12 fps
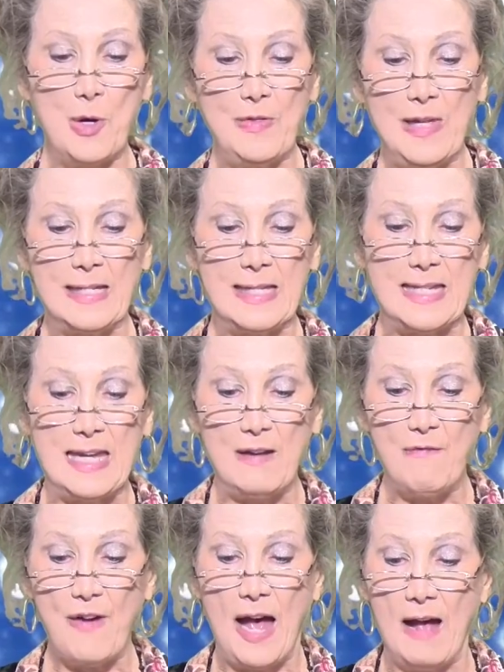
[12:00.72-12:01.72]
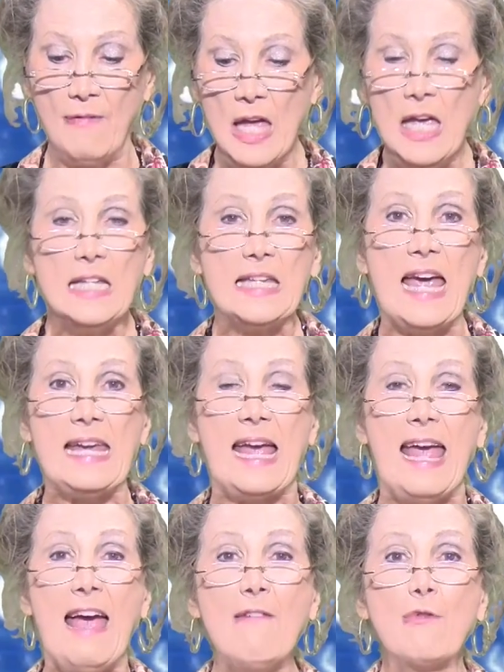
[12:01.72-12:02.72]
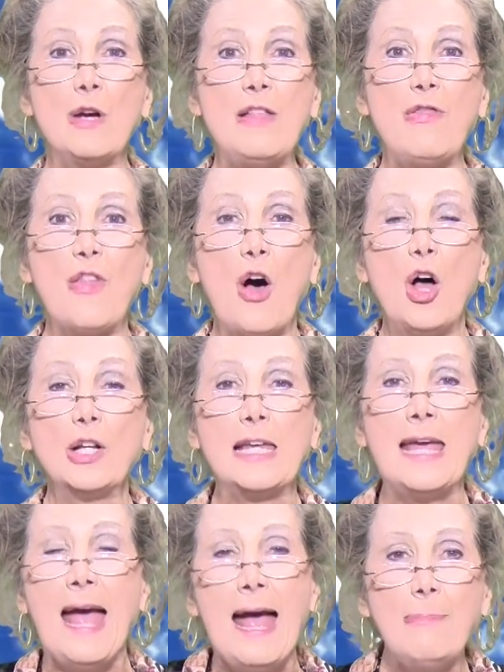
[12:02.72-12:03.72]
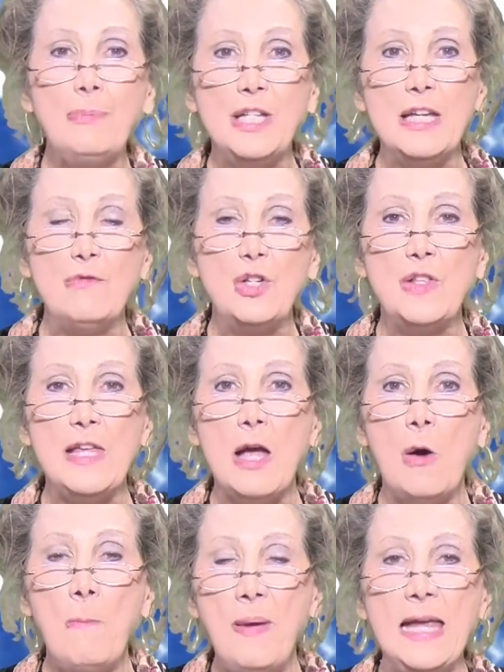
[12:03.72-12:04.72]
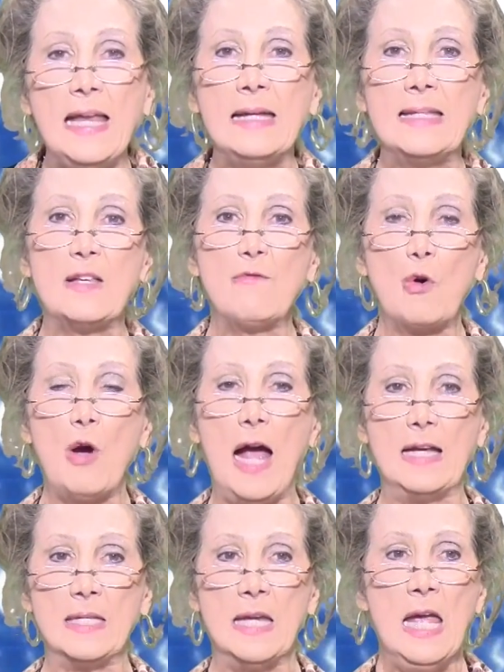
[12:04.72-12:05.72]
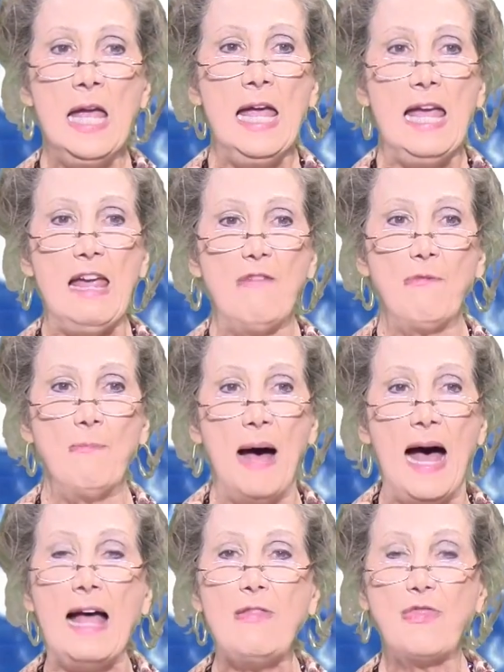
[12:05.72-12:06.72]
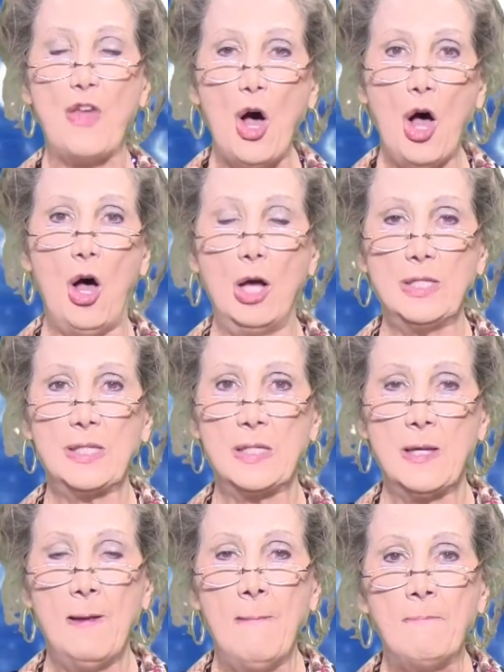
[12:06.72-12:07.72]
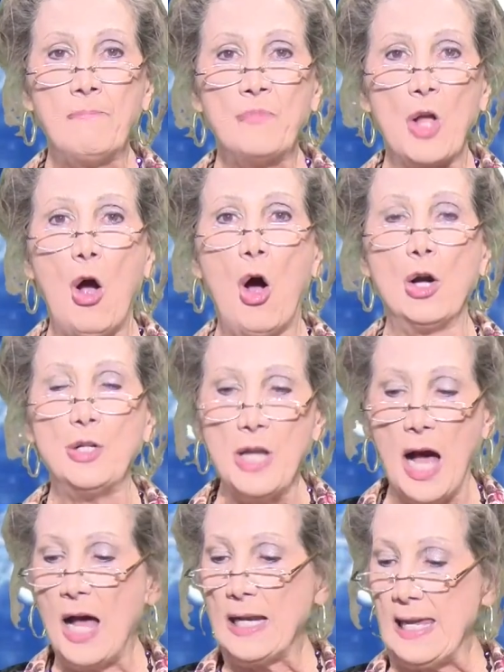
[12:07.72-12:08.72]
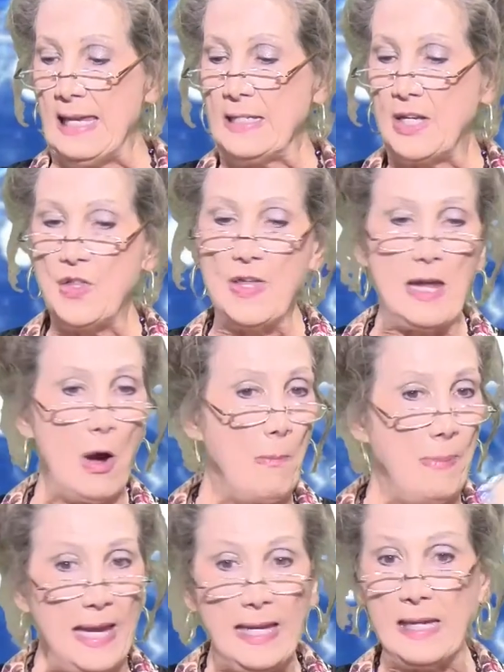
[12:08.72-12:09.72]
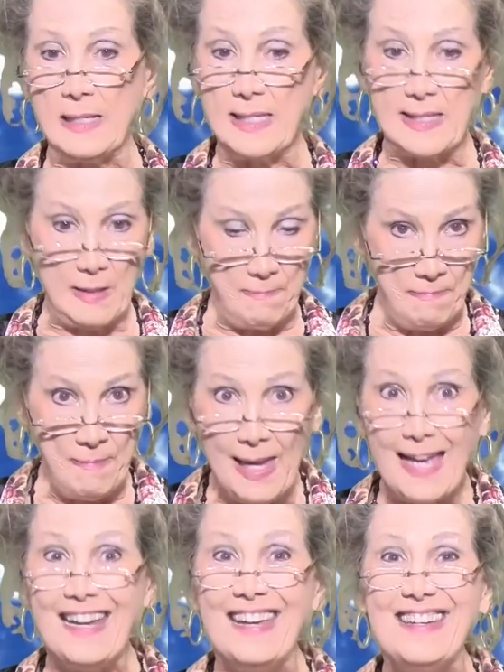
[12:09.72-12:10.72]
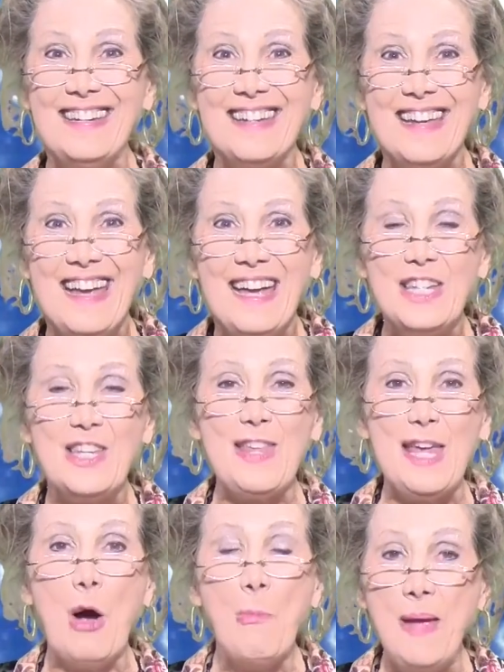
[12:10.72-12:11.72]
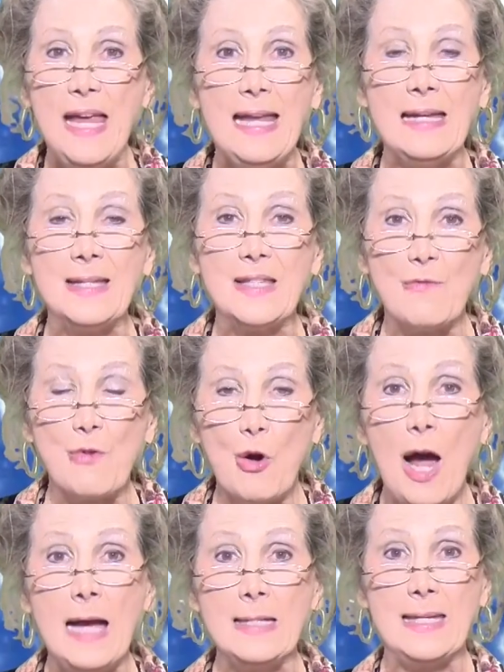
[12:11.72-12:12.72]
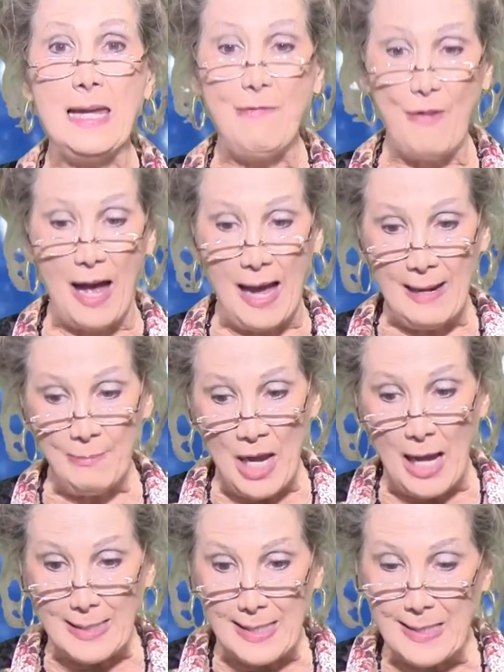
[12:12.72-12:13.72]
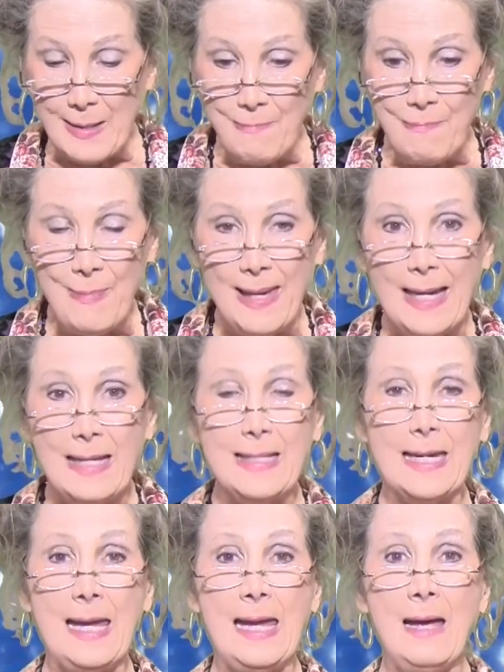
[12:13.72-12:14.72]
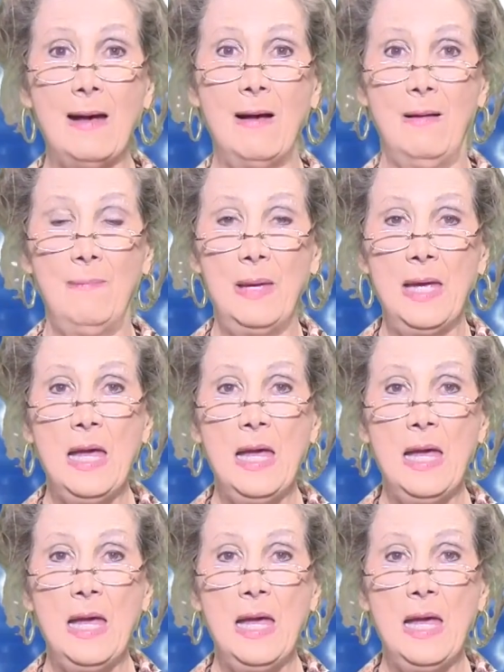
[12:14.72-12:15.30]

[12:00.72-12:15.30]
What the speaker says: Corinthians 10:5. Take every thought captive to the obedience of Christ. If my thoughts are not into the obedience, submitted to the obedience of Christ, if I am not submitted to Him,